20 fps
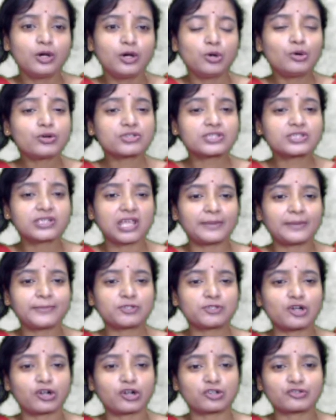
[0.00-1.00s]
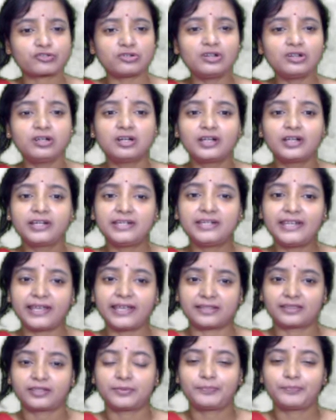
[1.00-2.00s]
whose name is also
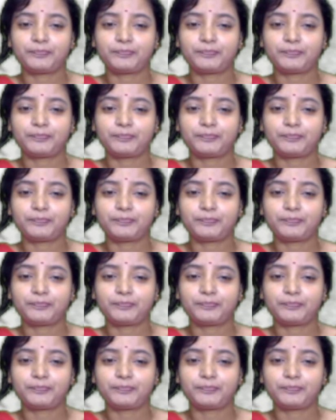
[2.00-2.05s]
Death.